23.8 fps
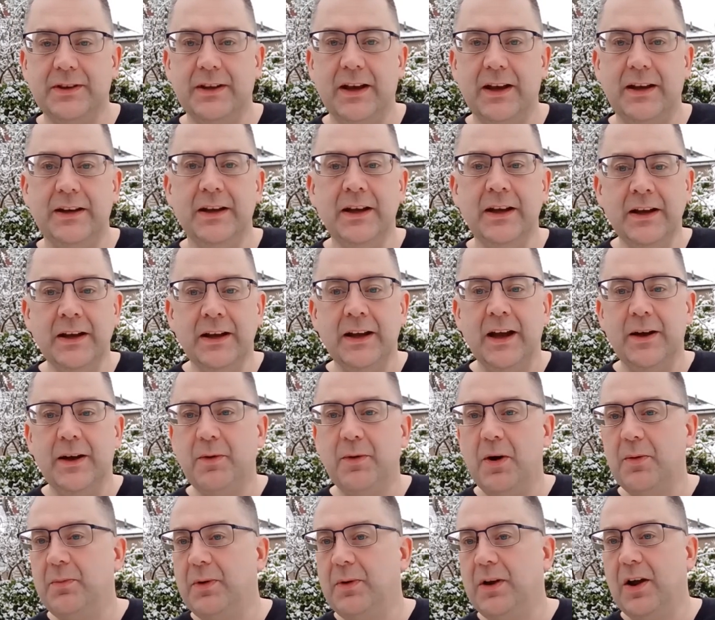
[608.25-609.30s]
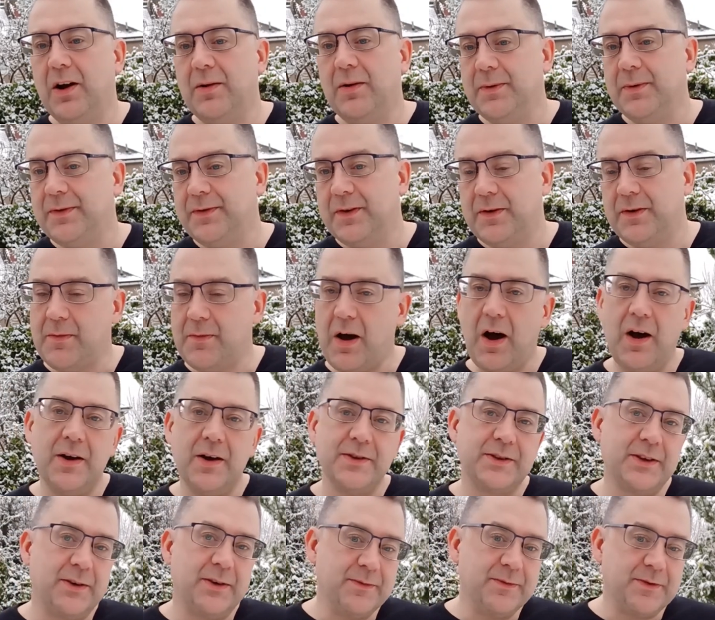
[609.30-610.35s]
And then it won't be long before
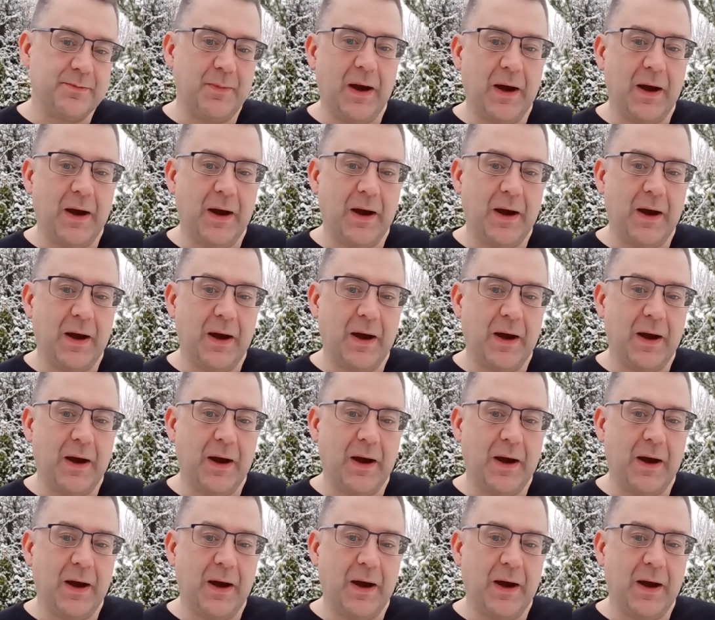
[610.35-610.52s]
Mars comes